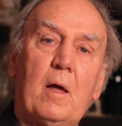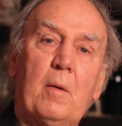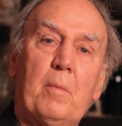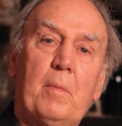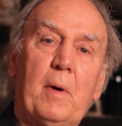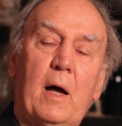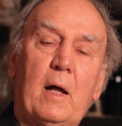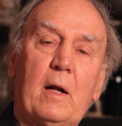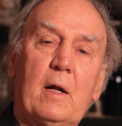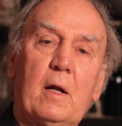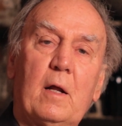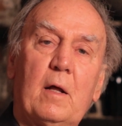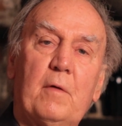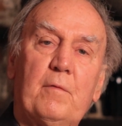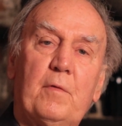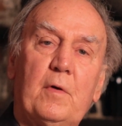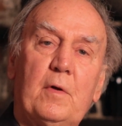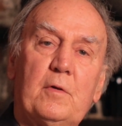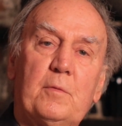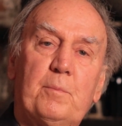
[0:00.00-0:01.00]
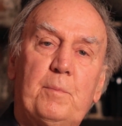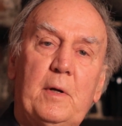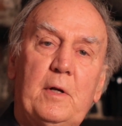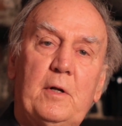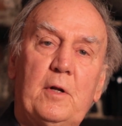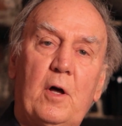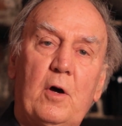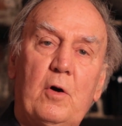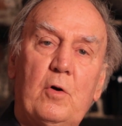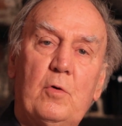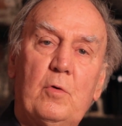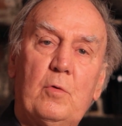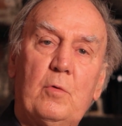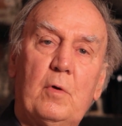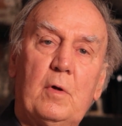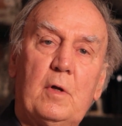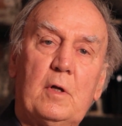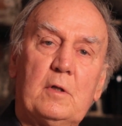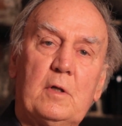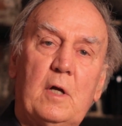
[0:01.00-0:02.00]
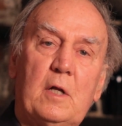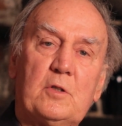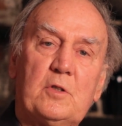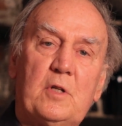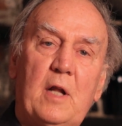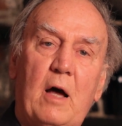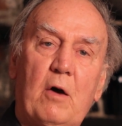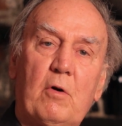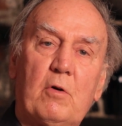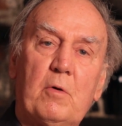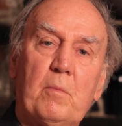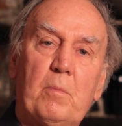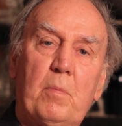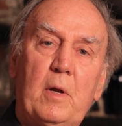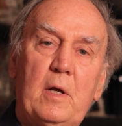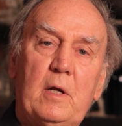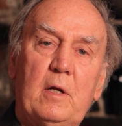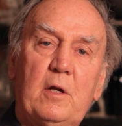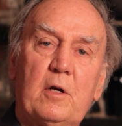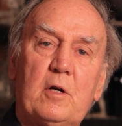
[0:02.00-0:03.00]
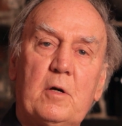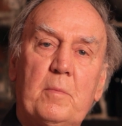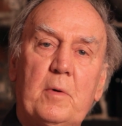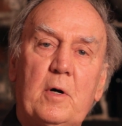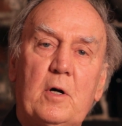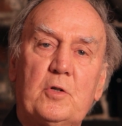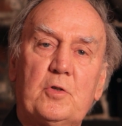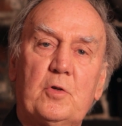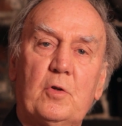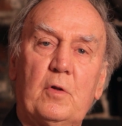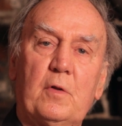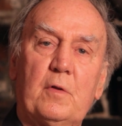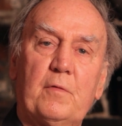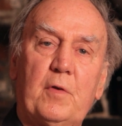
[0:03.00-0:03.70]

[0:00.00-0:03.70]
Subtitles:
But there's been it's now completely commercial.